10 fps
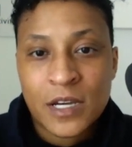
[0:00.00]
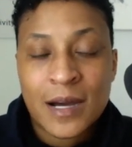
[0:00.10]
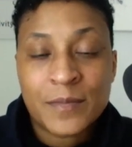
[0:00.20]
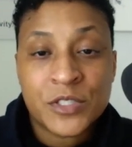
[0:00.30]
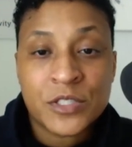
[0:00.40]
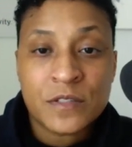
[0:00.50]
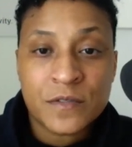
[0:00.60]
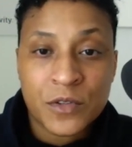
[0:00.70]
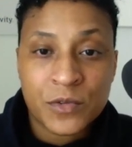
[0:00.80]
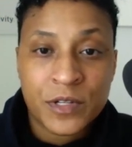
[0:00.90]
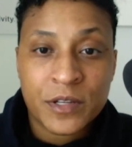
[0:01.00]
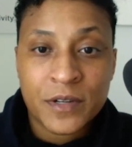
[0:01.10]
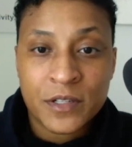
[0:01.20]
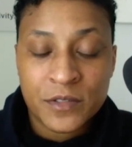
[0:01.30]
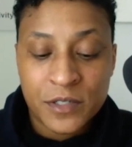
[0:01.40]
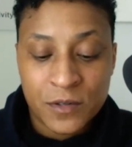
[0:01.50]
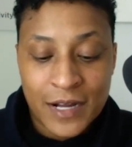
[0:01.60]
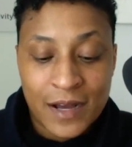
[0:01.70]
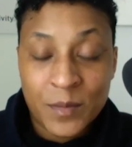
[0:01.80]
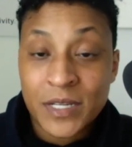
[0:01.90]
options for 3D rendering or
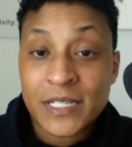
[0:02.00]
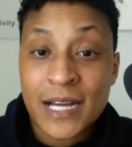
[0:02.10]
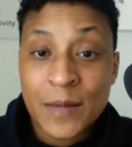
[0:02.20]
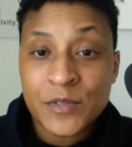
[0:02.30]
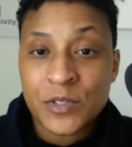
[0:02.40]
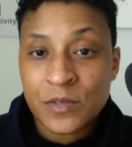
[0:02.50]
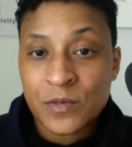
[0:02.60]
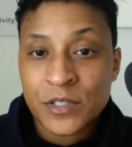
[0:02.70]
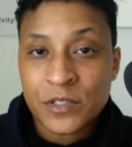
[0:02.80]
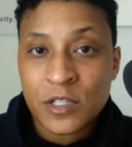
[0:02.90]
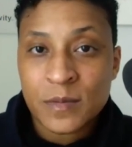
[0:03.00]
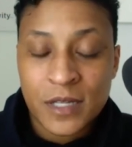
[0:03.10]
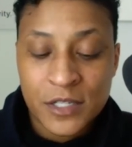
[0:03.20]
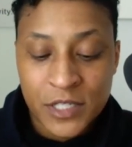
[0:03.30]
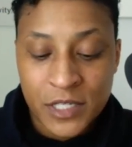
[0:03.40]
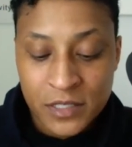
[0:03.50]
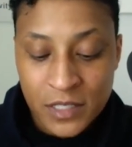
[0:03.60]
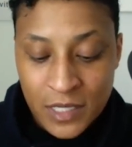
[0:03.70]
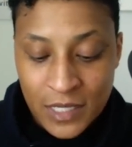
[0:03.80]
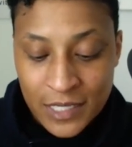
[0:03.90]
how many times you can render a project
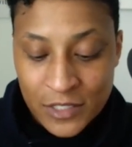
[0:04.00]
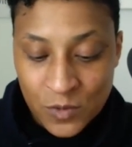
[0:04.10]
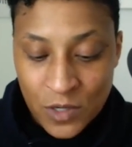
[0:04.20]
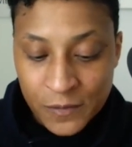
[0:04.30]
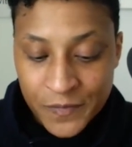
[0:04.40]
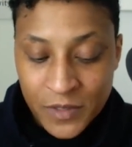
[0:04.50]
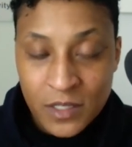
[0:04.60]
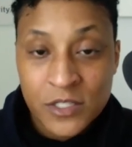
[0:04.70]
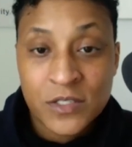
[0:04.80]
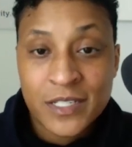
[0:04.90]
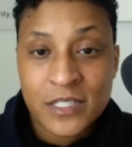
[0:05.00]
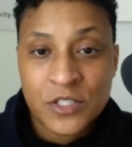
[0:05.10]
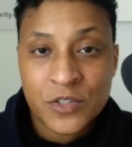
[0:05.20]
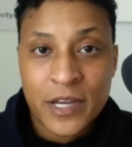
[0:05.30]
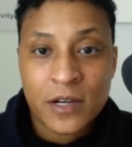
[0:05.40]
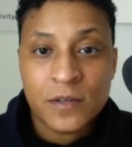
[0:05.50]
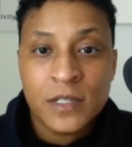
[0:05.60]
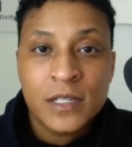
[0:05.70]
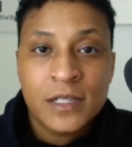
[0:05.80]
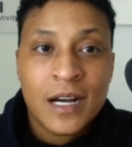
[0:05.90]
as well. So that's Cedreo.
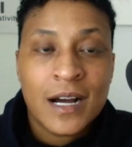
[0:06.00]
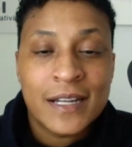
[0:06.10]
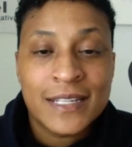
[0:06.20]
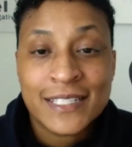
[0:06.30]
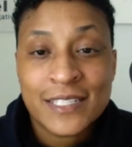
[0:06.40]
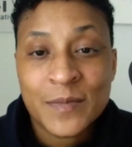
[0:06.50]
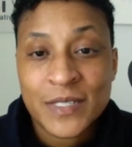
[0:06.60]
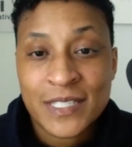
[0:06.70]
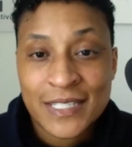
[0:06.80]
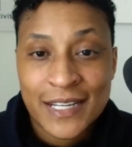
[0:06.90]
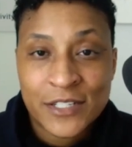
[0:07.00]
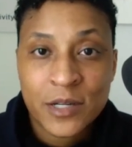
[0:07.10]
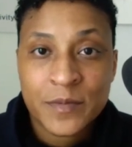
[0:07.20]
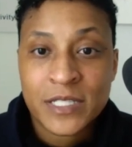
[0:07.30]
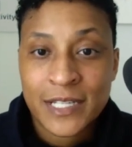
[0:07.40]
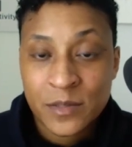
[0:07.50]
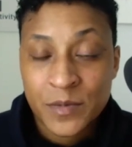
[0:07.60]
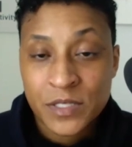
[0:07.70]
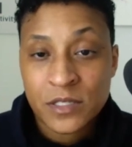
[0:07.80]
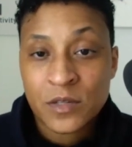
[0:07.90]
Next up is SketchUp. SketchUp
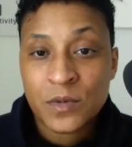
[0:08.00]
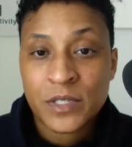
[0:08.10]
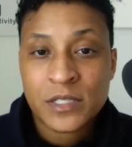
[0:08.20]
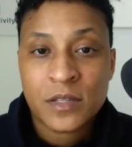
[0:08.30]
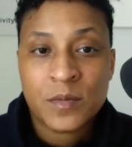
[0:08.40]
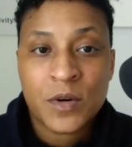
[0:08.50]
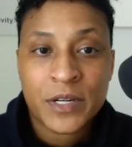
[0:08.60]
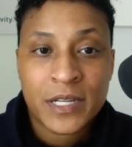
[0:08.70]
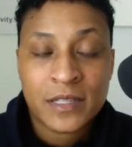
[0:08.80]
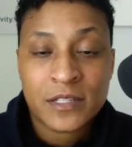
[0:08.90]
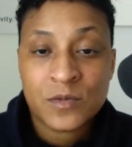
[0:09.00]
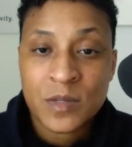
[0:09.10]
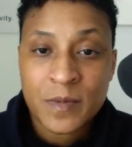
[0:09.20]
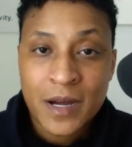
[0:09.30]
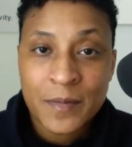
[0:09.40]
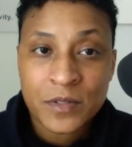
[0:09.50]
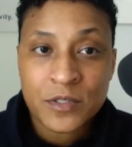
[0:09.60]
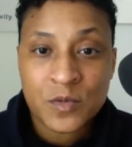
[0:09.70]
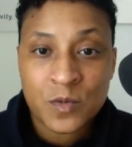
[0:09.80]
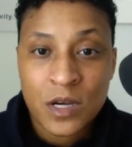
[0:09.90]
is another one that's on the market that's really popular
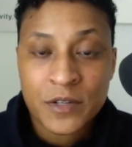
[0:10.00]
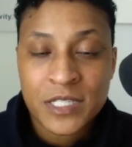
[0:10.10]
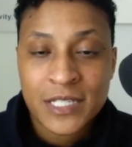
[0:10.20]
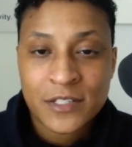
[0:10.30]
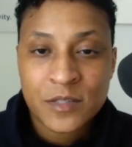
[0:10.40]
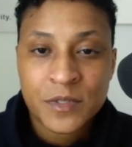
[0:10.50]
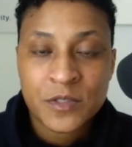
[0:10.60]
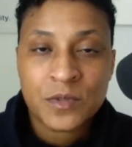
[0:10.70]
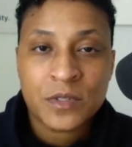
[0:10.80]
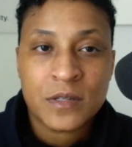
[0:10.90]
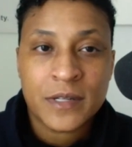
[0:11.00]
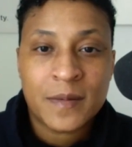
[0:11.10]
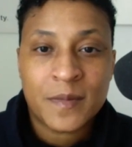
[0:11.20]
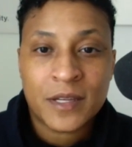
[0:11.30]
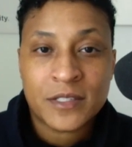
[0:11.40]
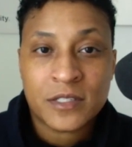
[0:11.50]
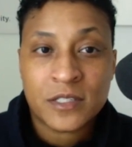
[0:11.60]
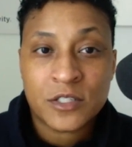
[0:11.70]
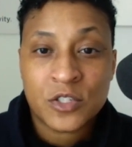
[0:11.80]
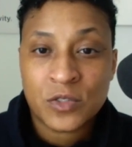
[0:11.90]
as well. SketchUp is really great because it's
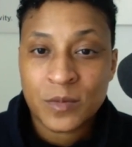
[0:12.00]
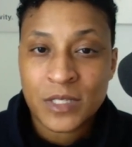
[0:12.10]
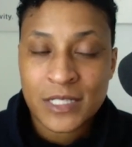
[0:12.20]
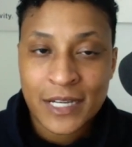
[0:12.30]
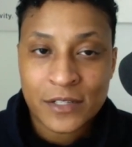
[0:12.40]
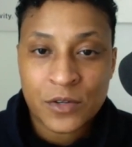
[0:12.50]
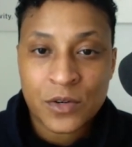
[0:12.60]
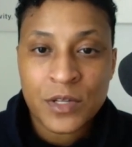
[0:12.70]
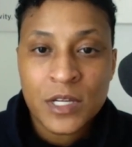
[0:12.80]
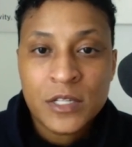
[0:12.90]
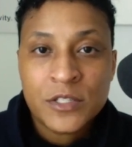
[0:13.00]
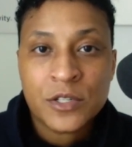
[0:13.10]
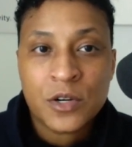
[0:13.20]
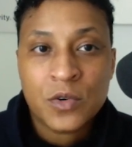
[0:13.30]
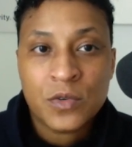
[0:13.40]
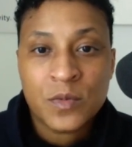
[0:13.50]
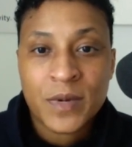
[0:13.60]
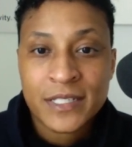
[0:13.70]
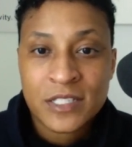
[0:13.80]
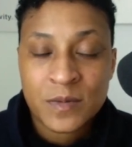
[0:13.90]
extremely technical. So you
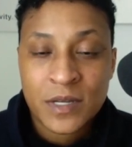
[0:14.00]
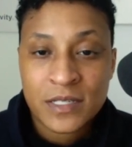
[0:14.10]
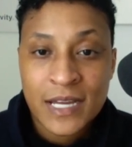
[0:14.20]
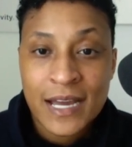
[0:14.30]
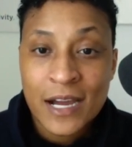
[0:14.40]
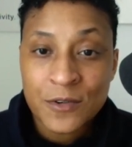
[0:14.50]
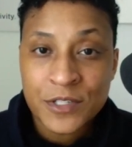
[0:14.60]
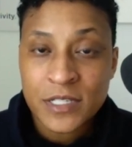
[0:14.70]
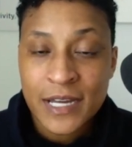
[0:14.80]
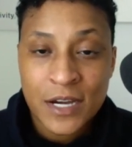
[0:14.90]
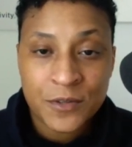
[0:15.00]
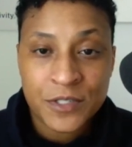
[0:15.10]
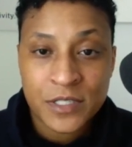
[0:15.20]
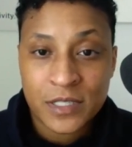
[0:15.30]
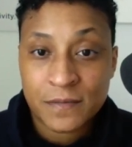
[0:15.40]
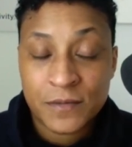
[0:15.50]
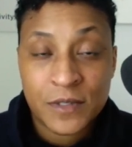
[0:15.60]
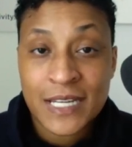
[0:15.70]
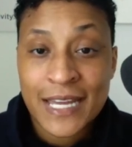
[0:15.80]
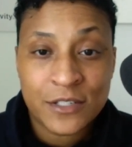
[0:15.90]
might spend hours and hours, like
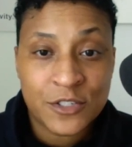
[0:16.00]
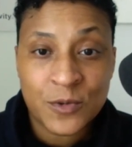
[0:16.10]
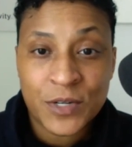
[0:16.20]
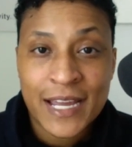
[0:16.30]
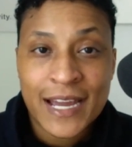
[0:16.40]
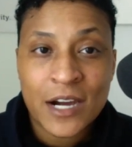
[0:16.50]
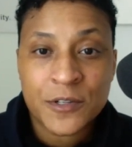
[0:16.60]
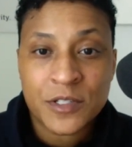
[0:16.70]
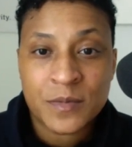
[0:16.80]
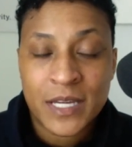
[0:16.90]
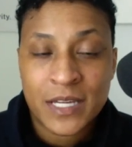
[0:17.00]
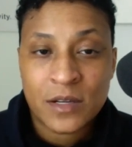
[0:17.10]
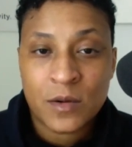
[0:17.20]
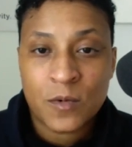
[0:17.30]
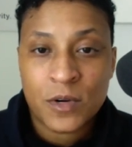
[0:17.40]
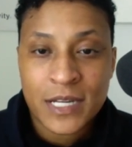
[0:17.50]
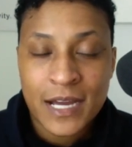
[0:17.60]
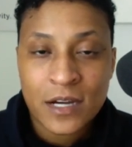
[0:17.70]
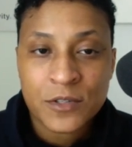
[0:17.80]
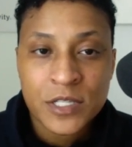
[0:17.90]
10 or 20 hours making one
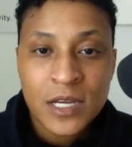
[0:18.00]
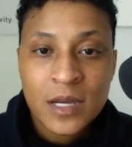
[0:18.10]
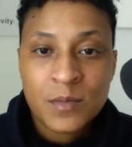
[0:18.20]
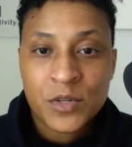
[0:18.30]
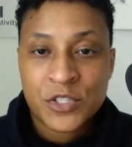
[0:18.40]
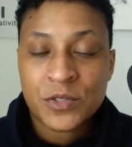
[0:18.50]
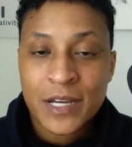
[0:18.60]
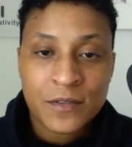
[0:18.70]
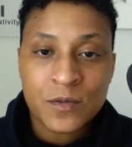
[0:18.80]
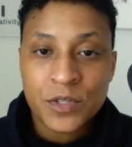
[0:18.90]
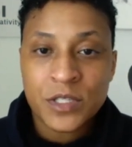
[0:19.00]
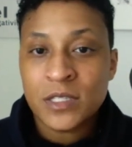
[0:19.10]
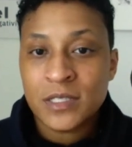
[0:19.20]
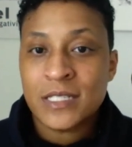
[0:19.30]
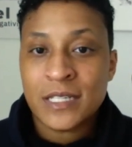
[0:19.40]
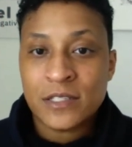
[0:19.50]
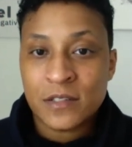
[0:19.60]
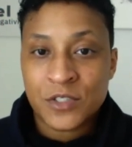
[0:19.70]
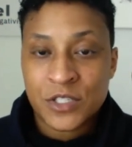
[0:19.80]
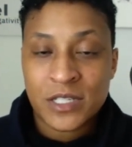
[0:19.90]
house, but you'll have a really good sense
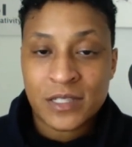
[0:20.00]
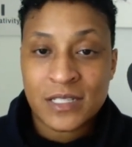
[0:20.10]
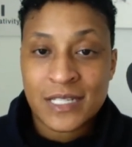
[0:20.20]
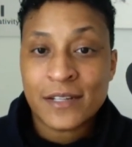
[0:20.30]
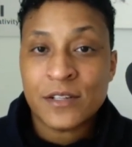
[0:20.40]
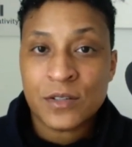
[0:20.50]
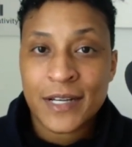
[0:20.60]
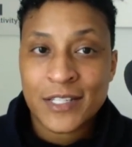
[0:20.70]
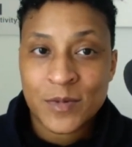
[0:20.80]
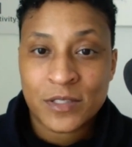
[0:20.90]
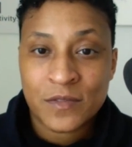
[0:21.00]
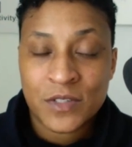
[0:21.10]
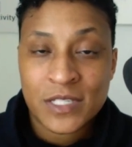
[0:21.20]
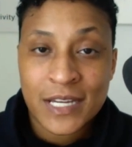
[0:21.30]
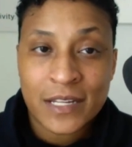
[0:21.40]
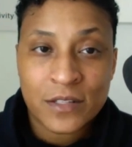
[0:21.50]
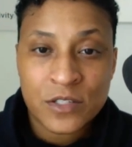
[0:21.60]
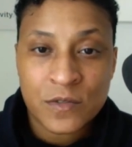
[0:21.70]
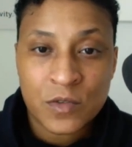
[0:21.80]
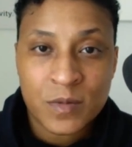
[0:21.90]
of just like the technical aspect of designing
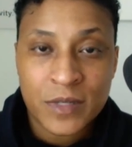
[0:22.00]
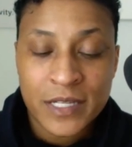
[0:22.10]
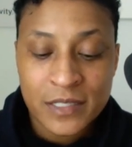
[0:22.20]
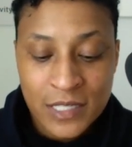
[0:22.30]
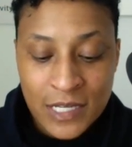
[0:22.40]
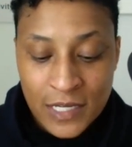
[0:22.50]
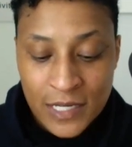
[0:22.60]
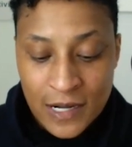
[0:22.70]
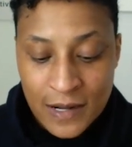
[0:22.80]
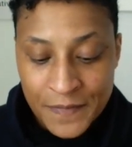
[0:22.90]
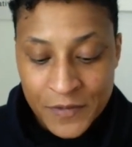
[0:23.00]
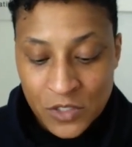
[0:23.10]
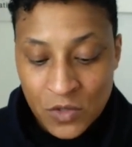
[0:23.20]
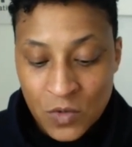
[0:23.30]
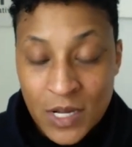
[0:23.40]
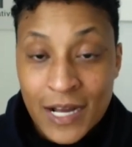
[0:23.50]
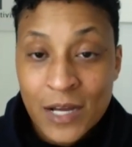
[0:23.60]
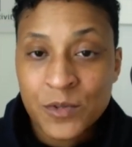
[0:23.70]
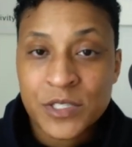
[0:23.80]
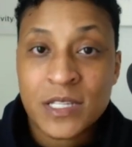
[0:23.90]
these floor plans. So
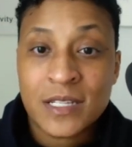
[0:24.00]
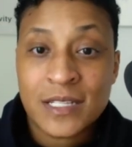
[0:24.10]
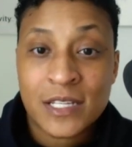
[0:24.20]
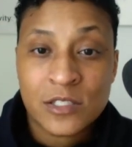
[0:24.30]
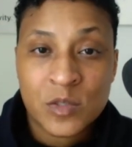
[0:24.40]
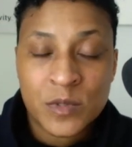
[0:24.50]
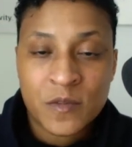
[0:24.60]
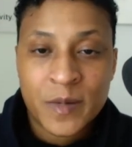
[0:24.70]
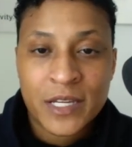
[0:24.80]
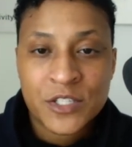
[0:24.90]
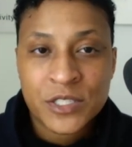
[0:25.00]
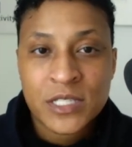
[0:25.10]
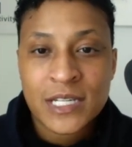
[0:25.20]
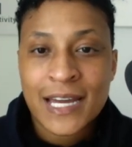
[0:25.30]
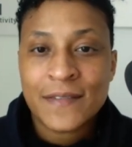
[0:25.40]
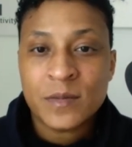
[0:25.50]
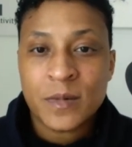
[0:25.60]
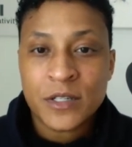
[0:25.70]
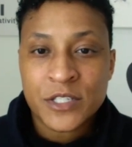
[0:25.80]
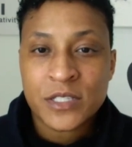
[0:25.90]
I will say that it takes a little bit of patience. I haven't
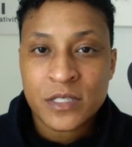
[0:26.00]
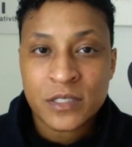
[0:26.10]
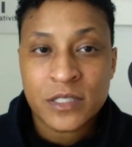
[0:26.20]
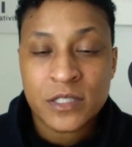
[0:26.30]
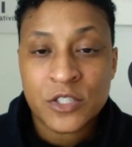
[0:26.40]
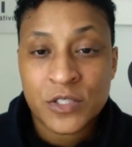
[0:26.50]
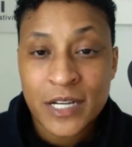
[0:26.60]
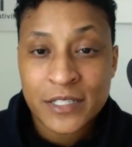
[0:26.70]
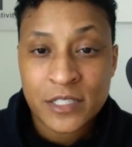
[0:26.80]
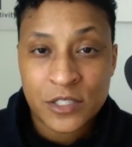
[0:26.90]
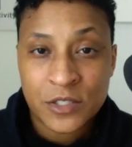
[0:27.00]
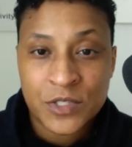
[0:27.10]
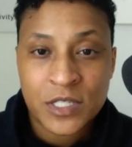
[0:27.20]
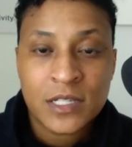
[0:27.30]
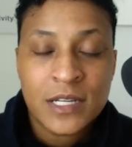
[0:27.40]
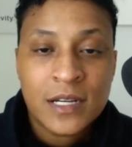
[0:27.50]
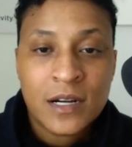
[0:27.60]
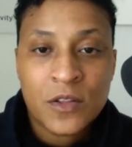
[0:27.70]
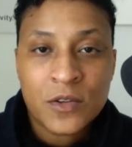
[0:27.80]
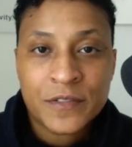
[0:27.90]
personally tried to use it,
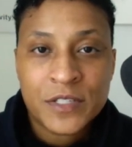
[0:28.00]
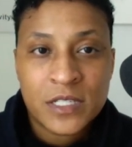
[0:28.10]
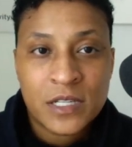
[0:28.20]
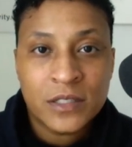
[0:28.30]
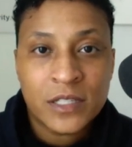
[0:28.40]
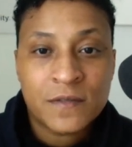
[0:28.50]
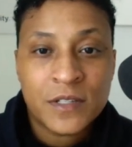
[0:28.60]
although I've seen like